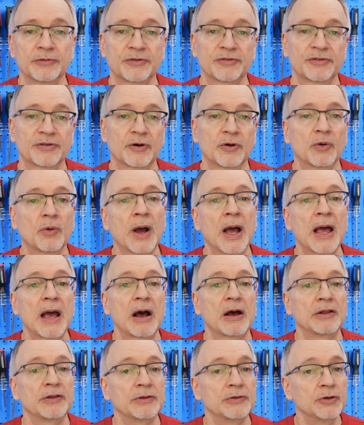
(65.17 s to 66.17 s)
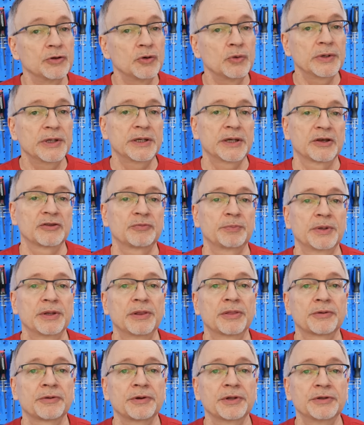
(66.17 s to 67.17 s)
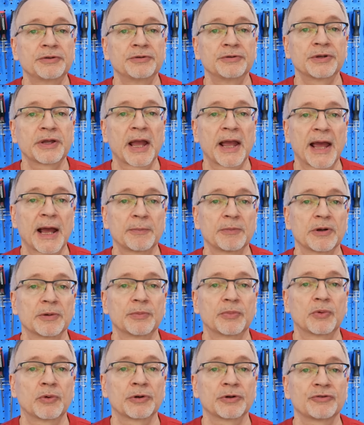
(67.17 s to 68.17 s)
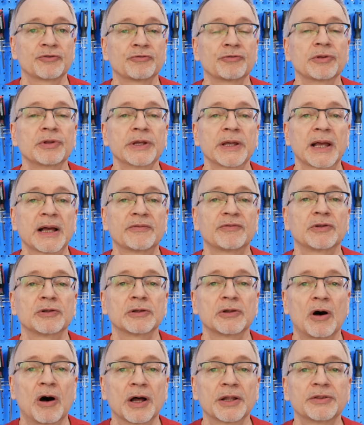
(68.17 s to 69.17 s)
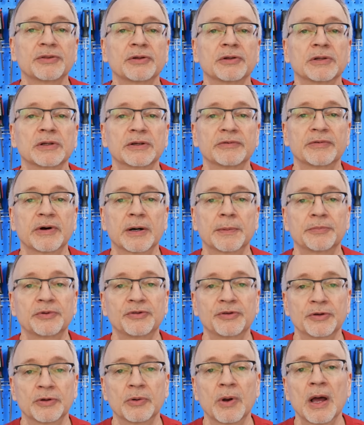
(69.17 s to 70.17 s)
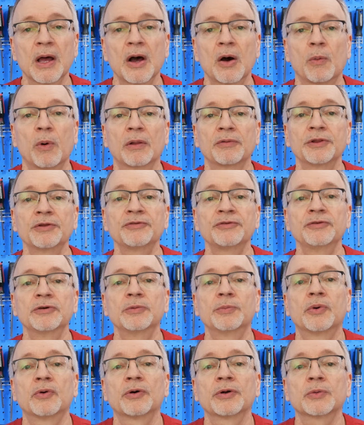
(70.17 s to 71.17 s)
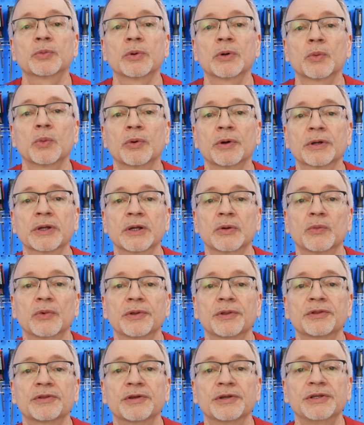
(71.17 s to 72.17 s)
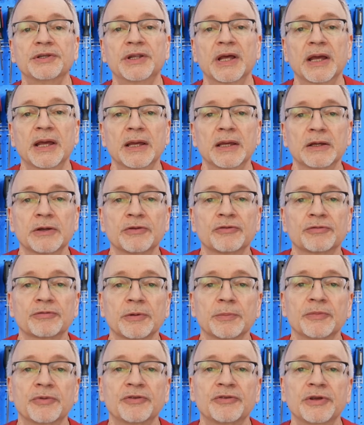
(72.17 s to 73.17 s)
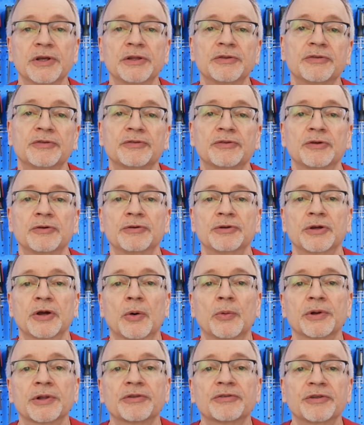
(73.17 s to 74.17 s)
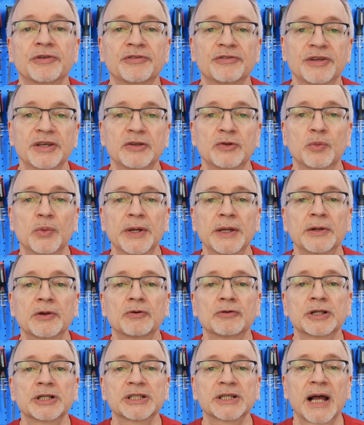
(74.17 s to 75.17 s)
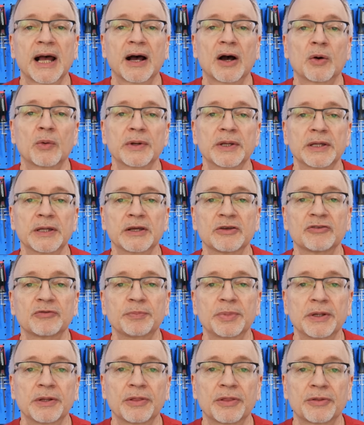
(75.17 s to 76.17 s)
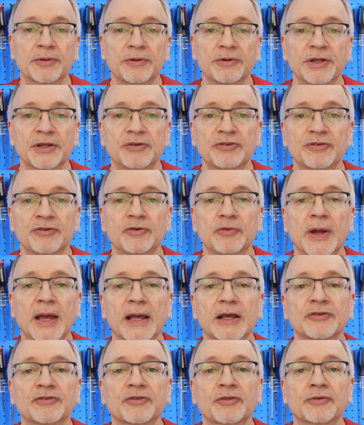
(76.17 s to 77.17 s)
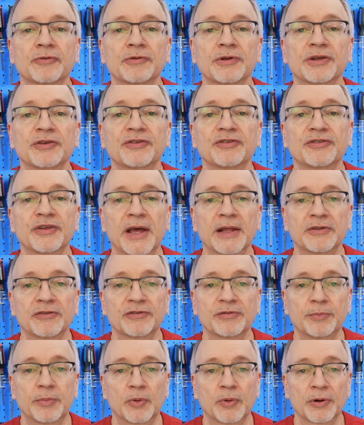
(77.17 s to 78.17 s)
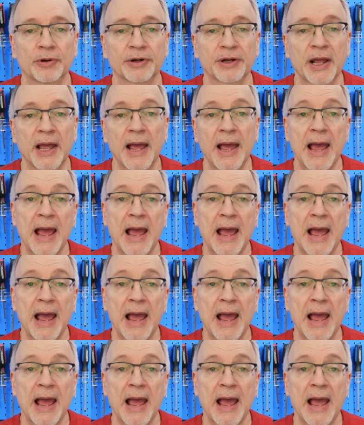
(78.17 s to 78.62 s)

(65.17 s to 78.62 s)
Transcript: So new ESP32 camera boards really have a lot to live up to. While this new board we're working with today is from Seeed Studio, and it's the Seeeduino Xiao ESP32S3 Sense board.